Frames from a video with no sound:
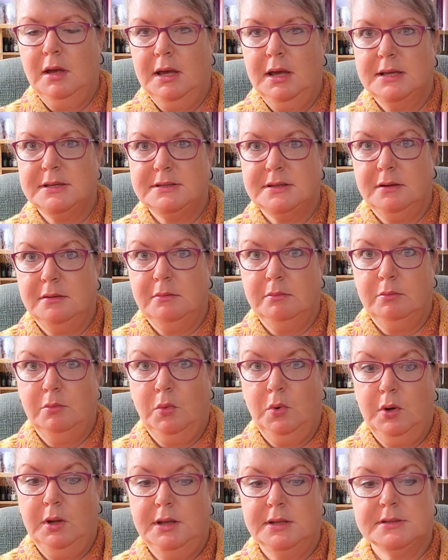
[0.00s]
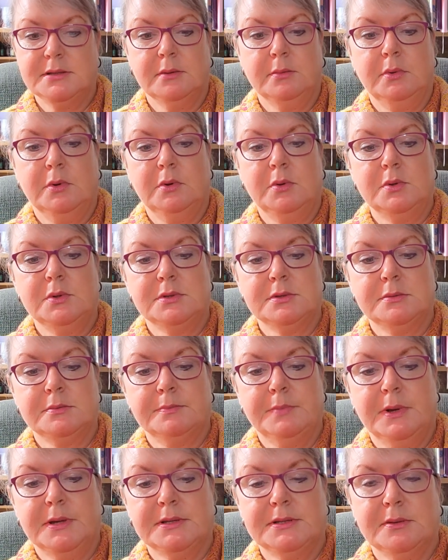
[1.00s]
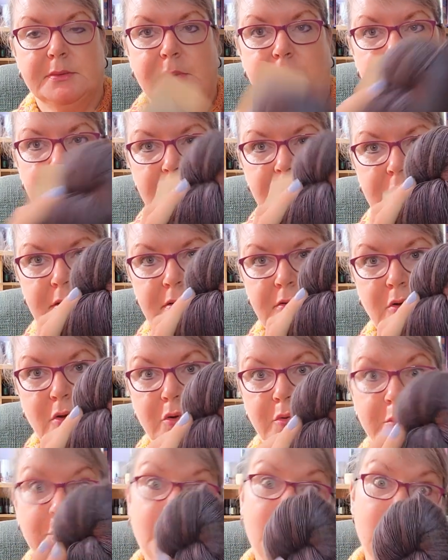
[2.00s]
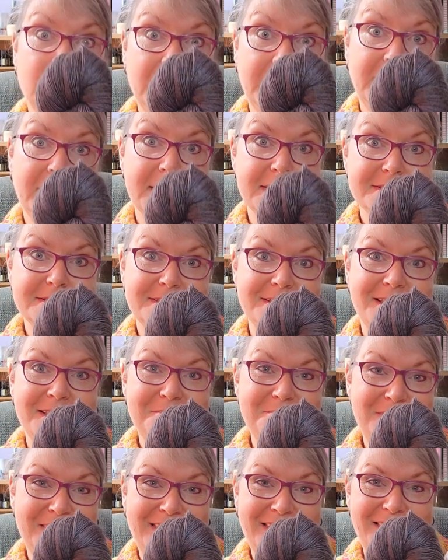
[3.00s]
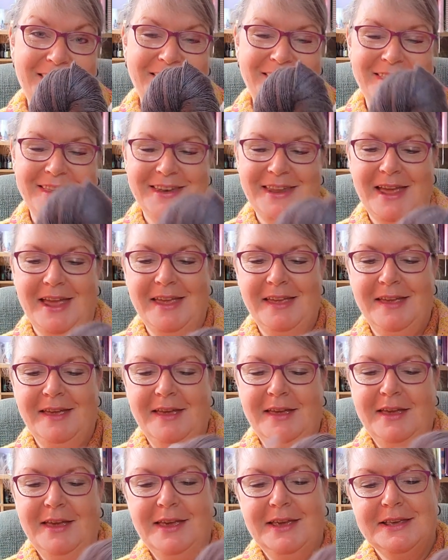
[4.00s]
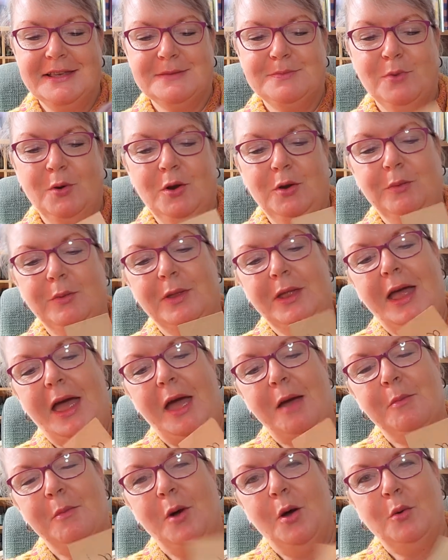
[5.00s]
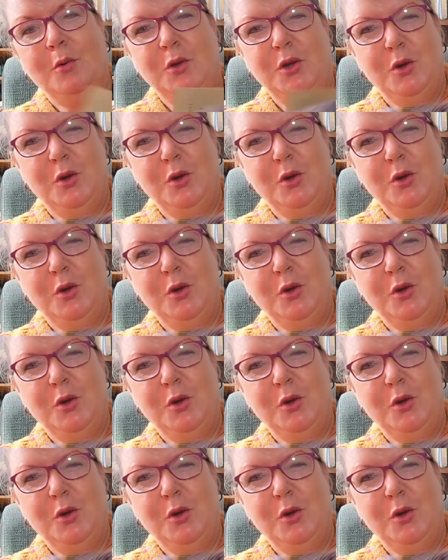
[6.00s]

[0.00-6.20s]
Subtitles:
as in mourning someone who's passed away, not mourning as in the beginning of the day. It's mourning with a mourning, so